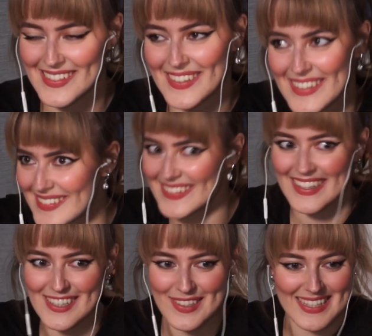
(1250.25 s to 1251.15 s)
do it. Who
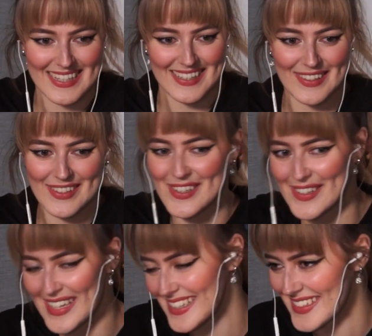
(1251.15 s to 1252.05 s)
knows? You know, new
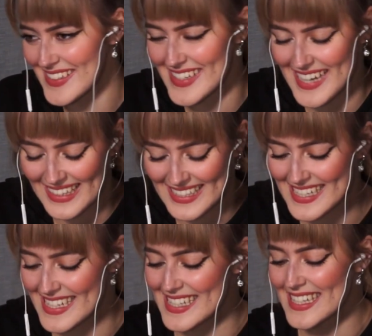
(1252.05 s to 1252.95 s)
year, new
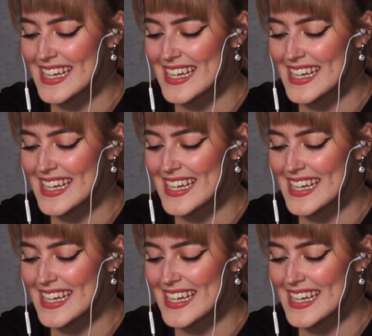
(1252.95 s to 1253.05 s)
challenges.